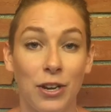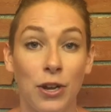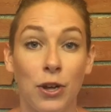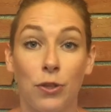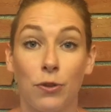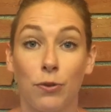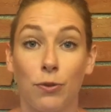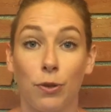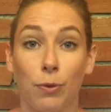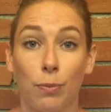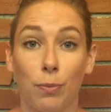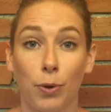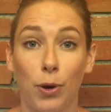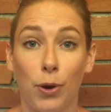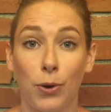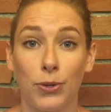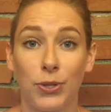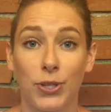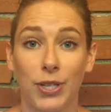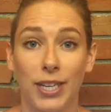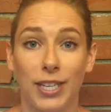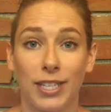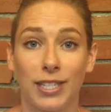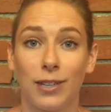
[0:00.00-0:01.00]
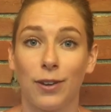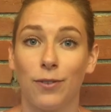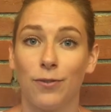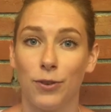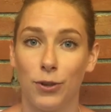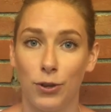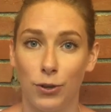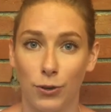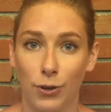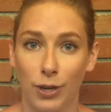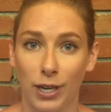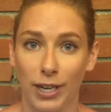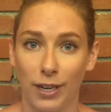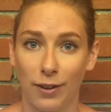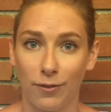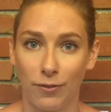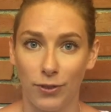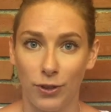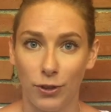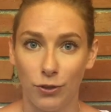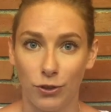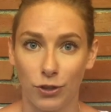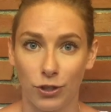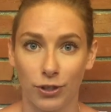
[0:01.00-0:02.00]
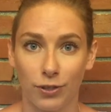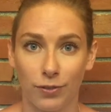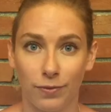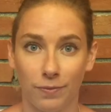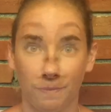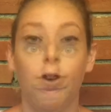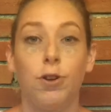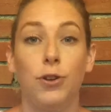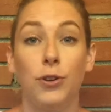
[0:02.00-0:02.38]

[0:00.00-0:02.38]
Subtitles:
through the process of nuclear fusion.